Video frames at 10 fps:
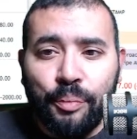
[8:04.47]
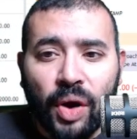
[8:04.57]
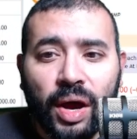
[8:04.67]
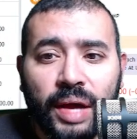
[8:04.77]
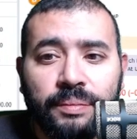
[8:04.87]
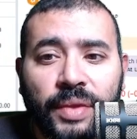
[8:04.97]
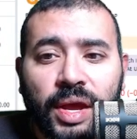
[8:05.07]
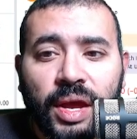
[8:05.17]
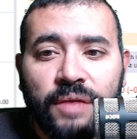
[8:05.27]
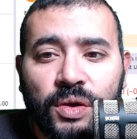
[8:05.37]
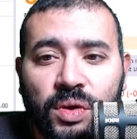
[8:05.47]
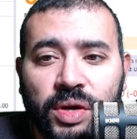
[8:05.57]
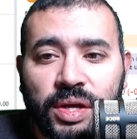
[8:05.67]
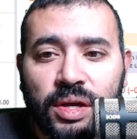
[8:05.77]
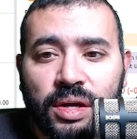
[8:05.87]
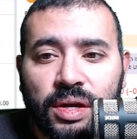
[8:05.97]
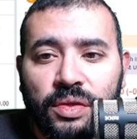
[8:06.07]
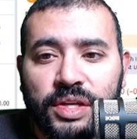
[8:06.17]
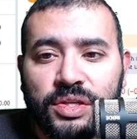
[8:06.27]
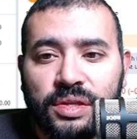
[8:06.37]
But if you look here,
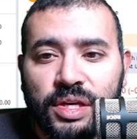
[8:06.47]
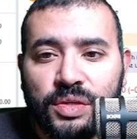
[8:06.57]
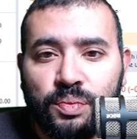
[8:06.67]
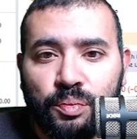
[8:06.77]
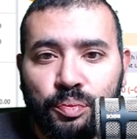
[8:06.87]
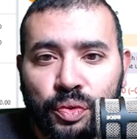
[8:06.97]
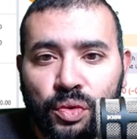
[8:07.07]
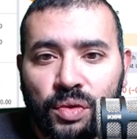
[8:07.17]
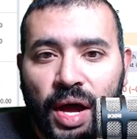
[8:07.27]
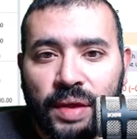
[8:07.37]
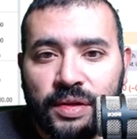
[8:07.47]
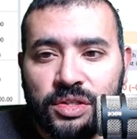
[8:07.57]
this this blue line,